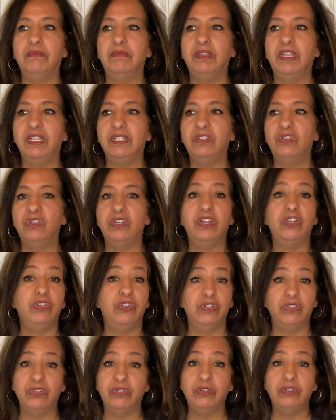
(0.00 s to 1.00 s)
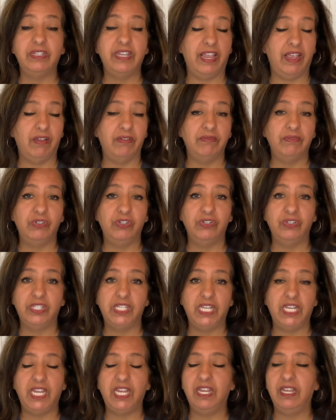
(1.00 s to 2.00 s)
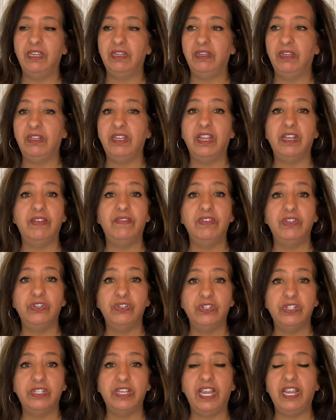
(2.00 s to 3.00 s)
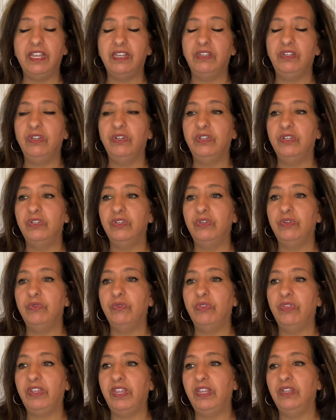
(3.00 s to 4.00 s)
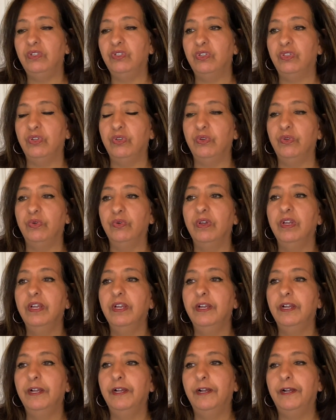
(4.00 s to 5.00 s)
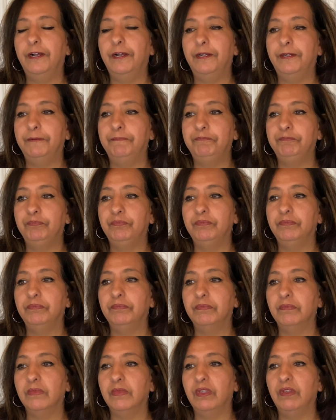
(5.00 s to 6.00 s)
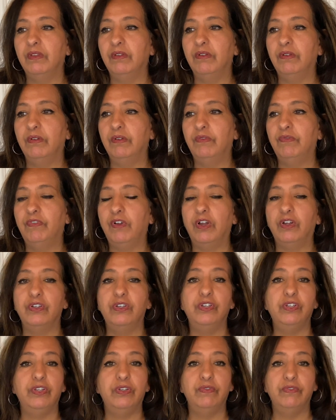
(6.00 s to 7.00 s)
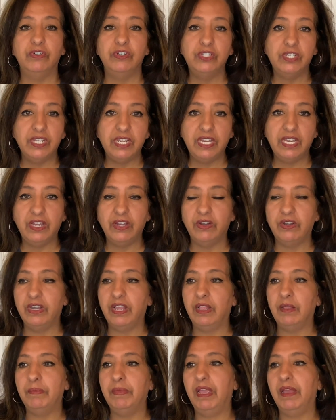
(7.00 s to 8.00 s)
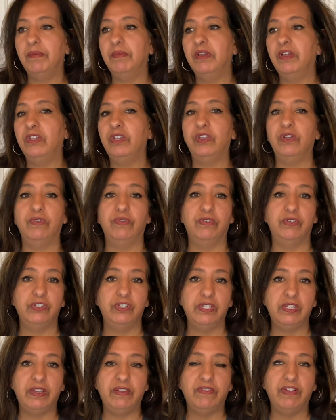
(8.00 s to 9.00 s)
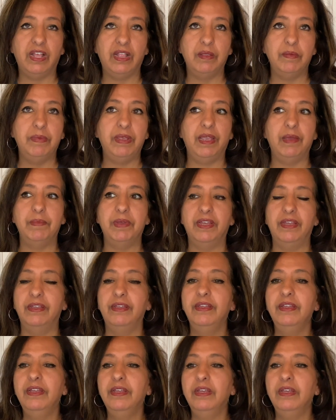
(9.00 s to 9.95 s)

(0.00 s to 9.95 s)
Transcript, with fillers: that's in your town, your city, not even your state. You can do things through Faulkner University here in Alabama, University of Alabama,